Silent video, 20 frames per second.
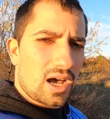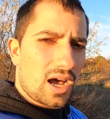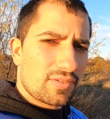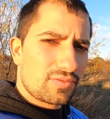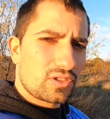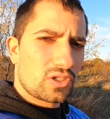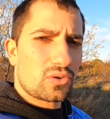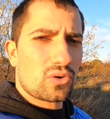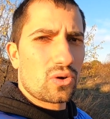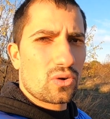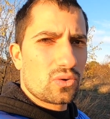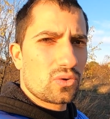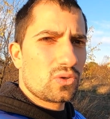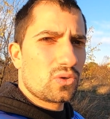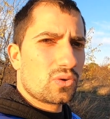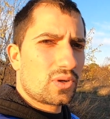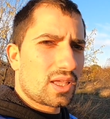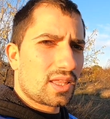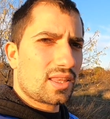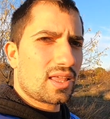After all,
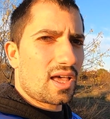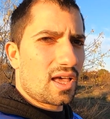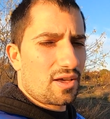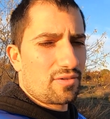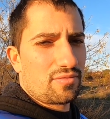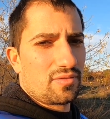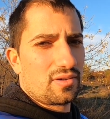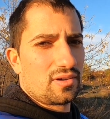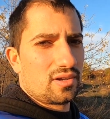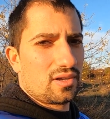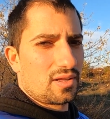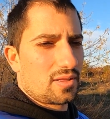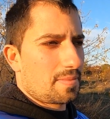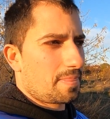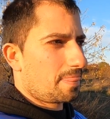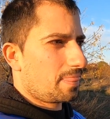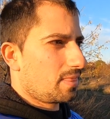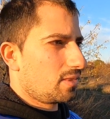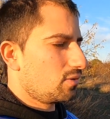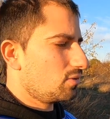you can have
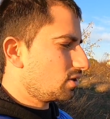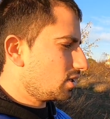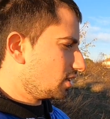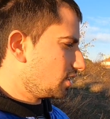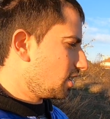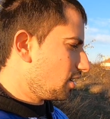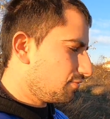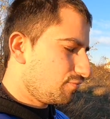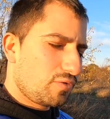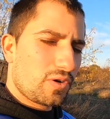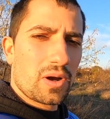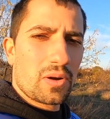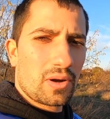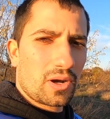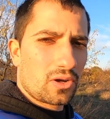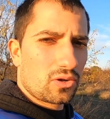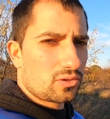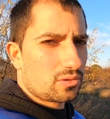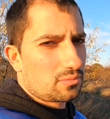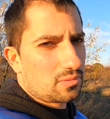
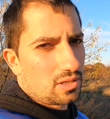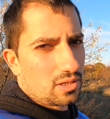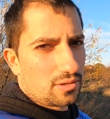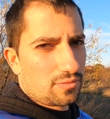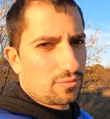fuel economy